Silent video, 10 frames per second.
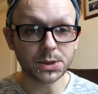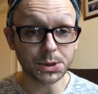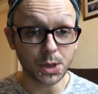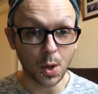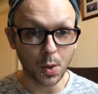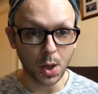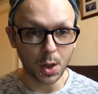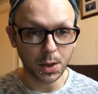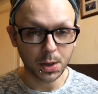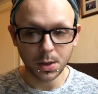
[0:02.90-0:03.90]
so
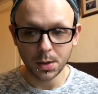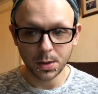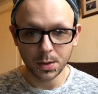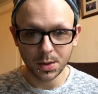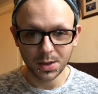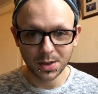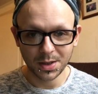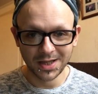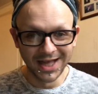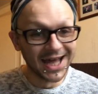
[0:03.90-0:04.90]

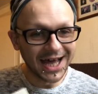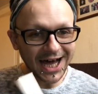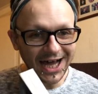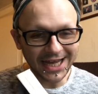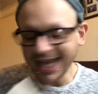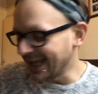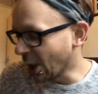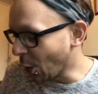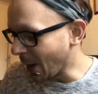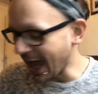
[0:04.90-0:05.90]
good. Hi,
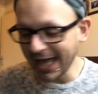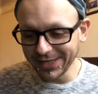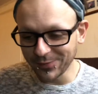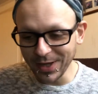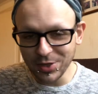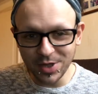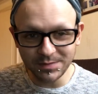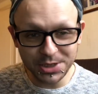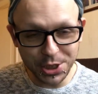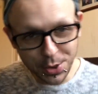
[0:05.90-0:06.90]
hello, and welcome
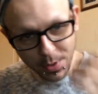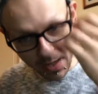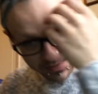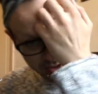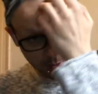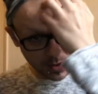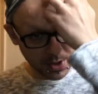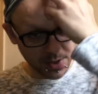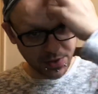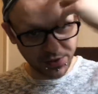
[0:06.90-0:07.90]
to episode
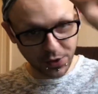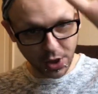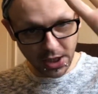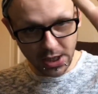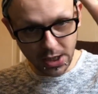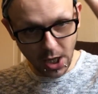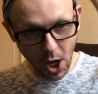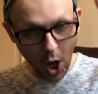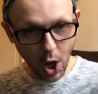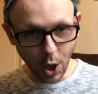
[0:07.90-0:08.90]
3
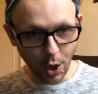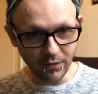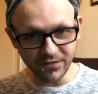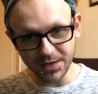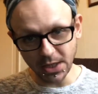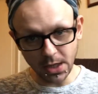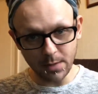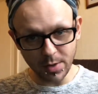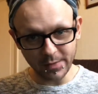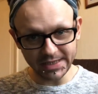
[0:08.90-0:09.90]
of The
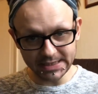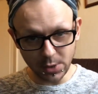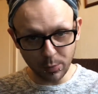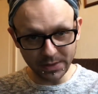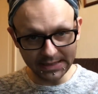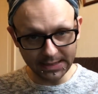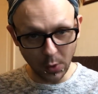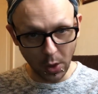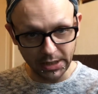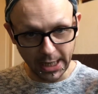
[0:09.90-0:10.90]
Library is Open,
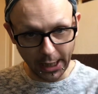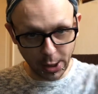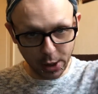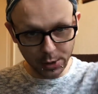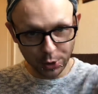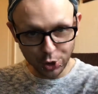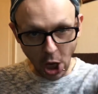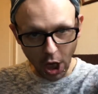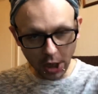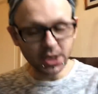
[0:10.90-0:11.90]
Zorling.
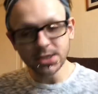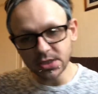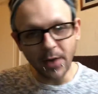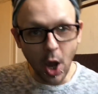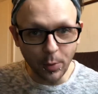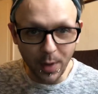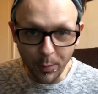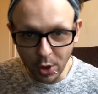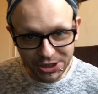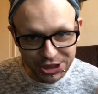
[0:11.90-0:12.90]
So I hope you
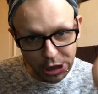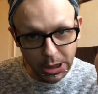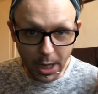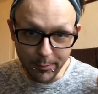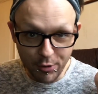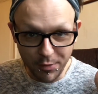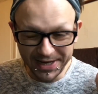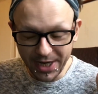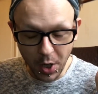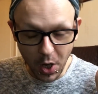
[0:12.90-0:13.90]
brought your library
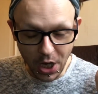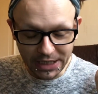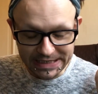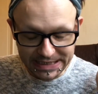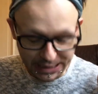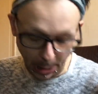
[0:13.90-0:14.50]
cards.